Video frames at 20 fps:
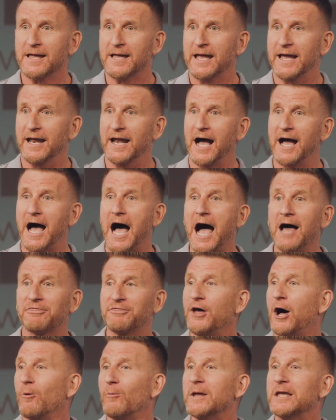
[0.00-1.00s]
And I, I
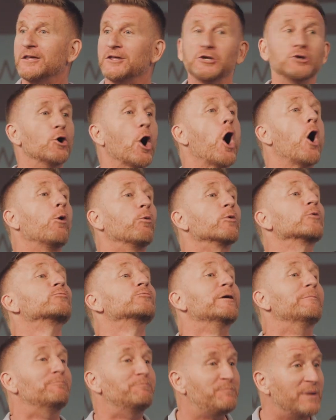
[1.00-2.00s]
thought we, you all were
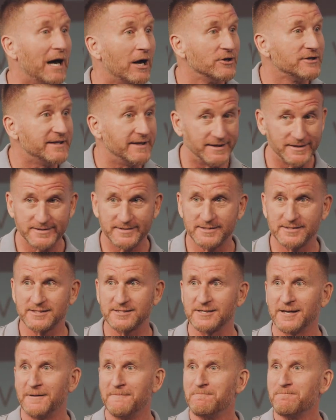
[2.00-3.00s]

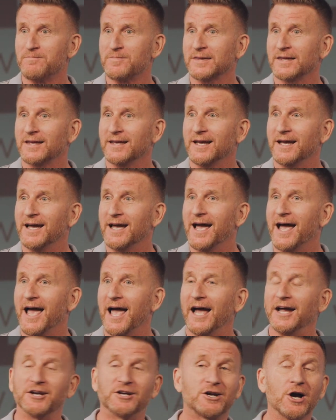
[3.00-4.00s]
rebellious
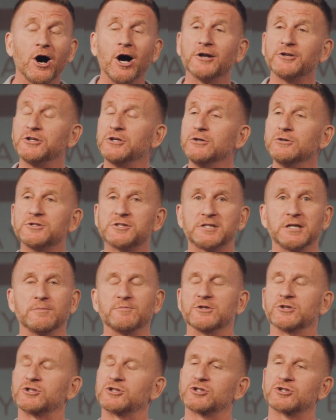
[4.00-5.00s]
and God used
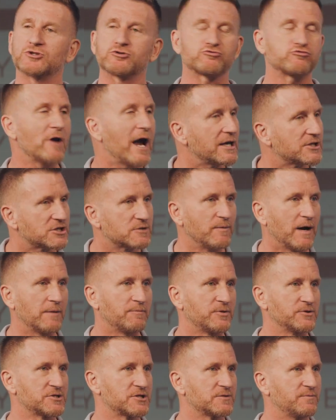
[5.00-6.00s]
him to stretch my
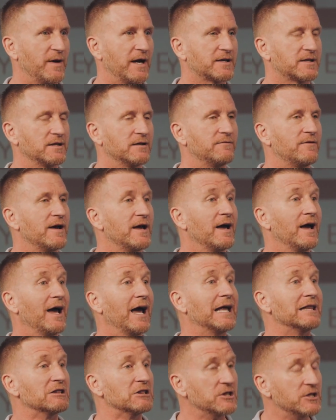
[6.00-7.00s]
perspective.
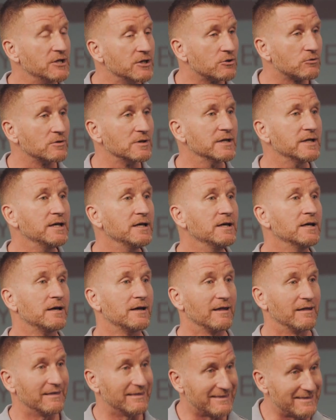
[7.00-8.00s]
And literally,
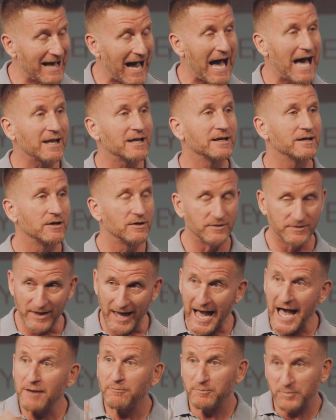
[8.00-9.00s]
that,
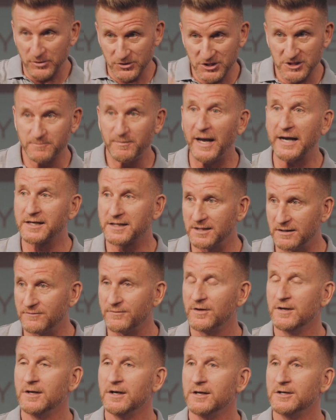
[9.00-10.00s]
that
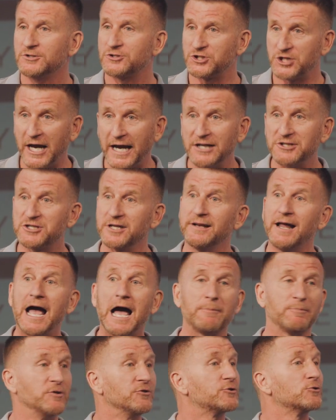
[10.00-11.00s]
perspective change that
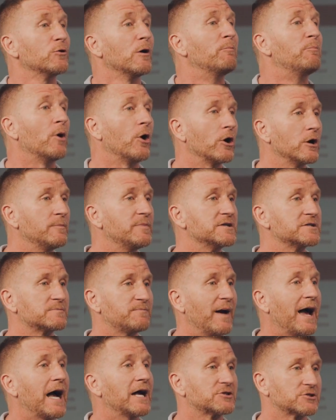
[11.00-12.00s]
happened through a Barnabas
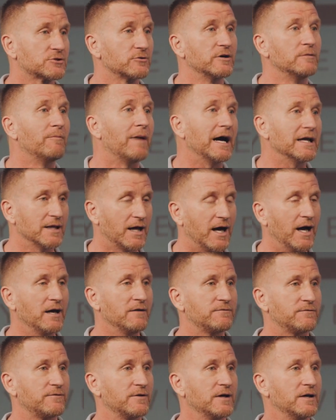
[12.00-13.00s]
pastor in my
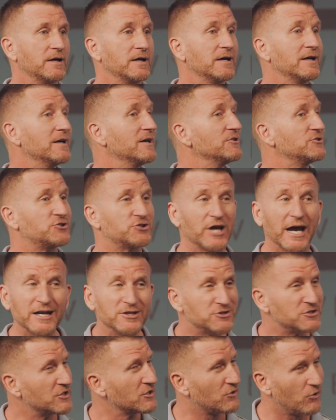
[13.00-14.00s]
life
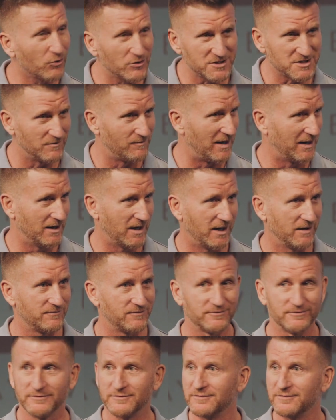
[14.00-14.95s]
changed the course of my life.